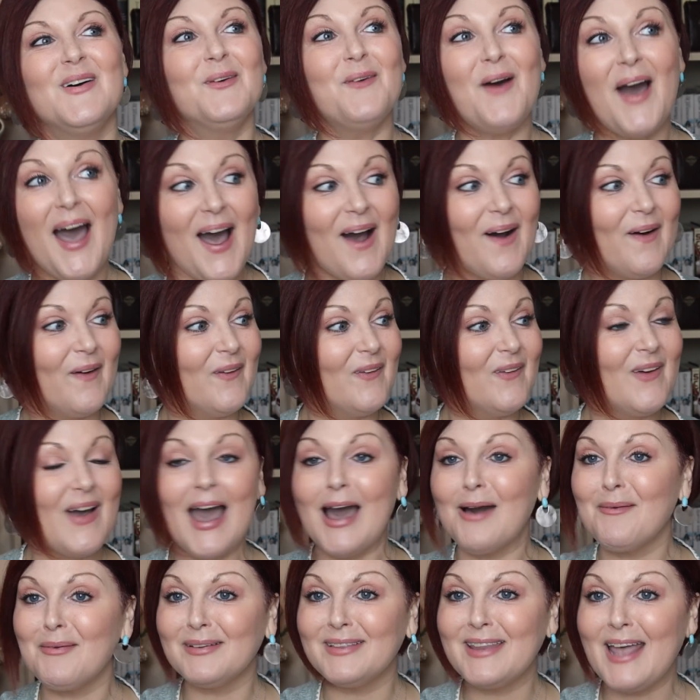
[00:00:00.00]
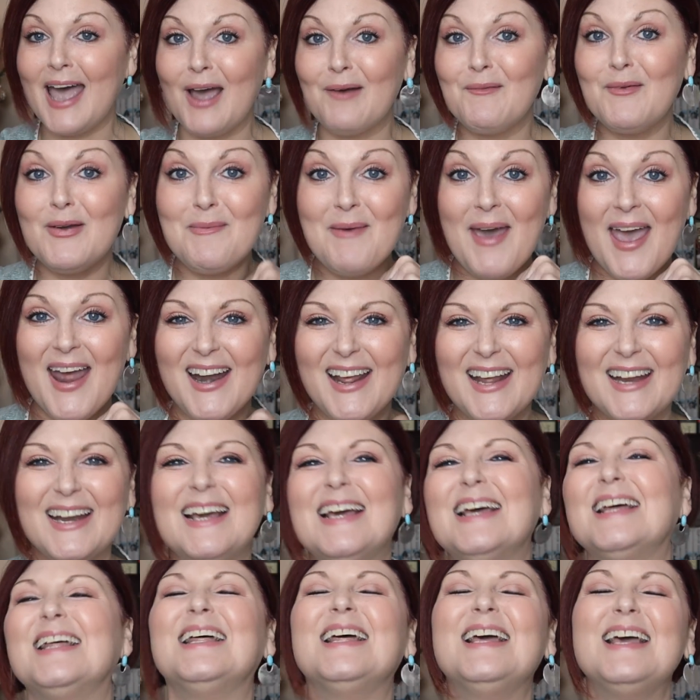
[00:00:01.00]
Wow. How about that? We made it.
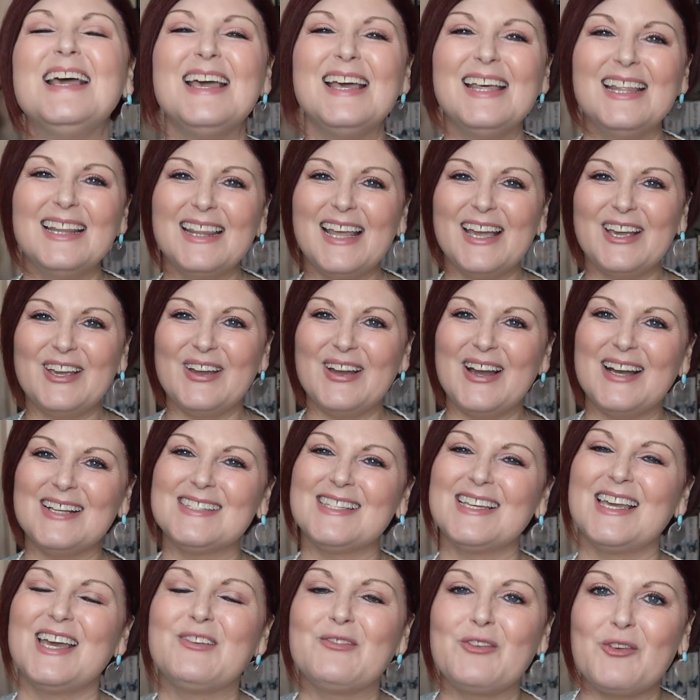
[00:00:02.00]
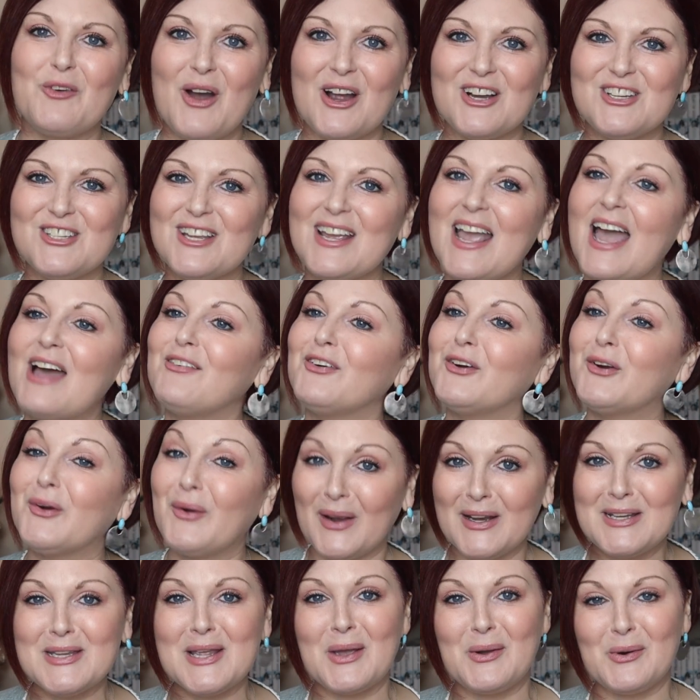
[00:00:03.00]
Thank you guys again for watching. Have a
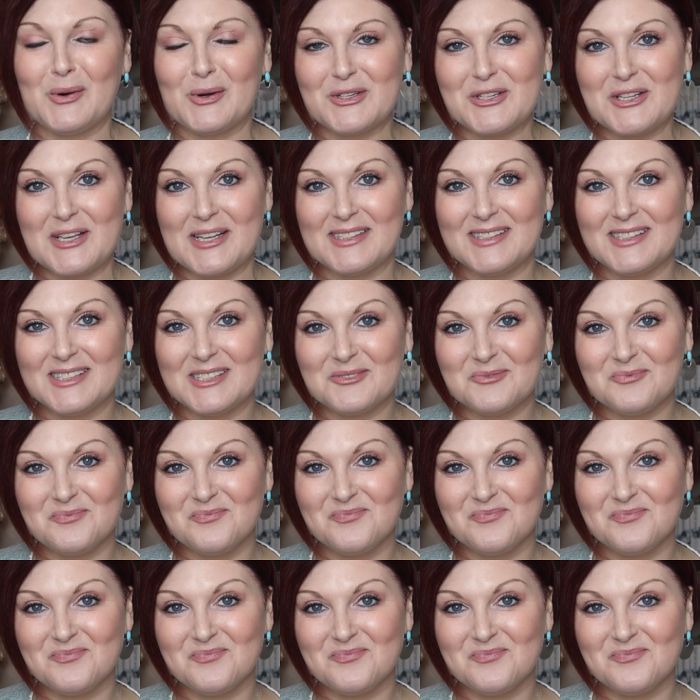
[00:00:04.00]
great day, gorgeous.